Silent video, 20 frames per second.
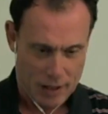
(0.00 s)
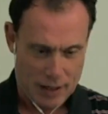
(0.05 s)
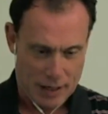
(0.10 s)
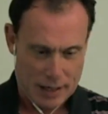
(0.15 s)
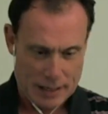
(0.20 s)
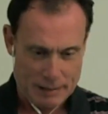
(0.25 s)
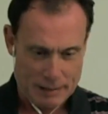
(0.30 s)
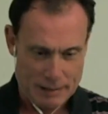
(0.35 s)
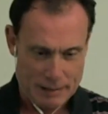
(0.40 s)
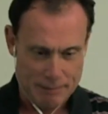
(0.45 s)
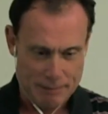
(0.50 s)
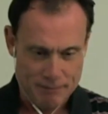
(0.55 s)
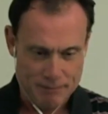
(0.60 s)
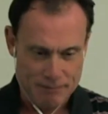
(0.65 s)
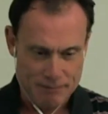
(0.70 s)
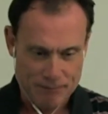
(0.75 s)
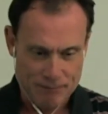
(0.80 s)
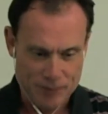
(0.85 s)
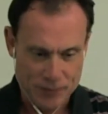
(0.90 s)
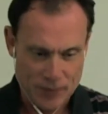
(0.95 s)
Um,
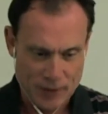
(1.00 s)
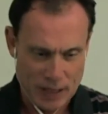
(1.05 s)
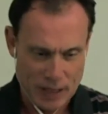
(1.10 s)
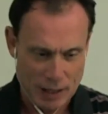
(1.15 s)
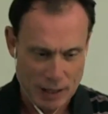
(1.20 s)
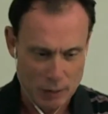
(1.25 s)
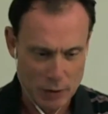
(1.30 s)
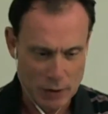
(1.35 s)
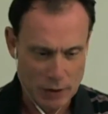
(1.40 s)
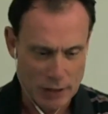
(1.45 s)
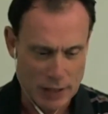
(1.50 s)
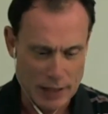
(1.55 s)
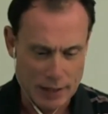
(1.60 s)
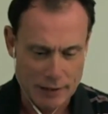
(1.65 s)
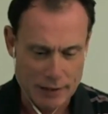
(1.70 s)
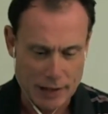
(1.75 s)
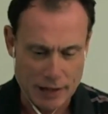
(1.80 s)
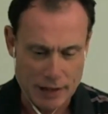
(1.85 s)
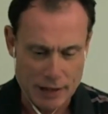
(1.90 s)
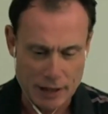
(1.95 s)
I really
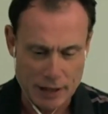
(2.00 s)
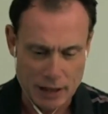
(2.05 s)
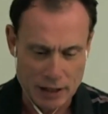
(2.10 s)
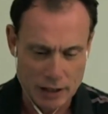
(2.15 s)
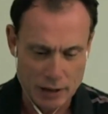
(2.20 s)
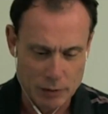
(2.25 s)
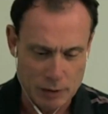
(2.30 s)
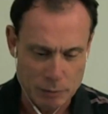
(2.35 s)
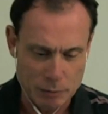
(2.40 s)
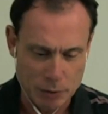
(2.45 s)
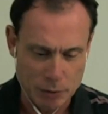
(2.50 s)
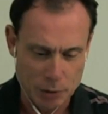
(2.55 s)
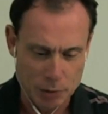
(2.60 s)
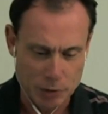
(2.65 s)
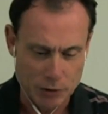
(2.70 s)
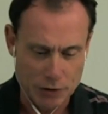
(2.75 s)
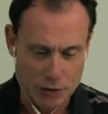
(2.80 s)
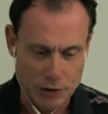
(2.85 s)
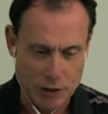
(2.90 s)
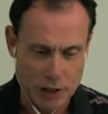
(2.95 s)
like that yellow and
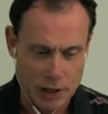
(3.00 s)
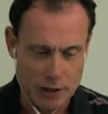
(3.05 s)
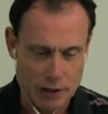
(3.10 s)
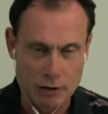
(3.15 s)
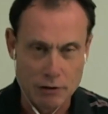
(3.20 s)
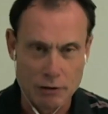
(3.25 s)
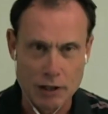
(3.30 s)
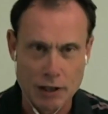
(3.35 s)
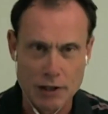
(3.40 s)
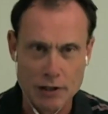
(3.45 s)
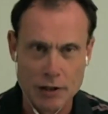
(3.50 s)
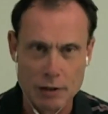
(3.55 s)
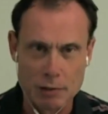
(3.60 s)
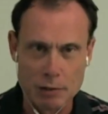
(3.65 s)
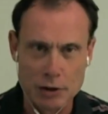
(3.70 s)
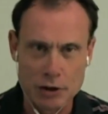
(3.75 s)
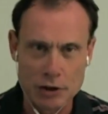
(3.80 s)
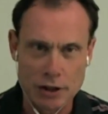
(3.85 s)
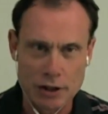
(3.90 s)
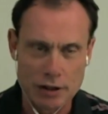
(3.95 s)
purple you got going on there,
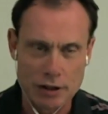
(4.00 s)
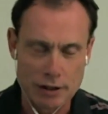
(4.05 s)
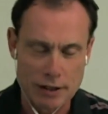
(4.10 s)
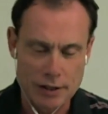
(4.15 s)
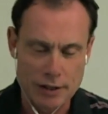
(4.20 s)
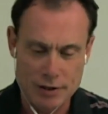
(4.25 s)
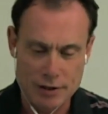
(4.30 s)
Michelle. That's,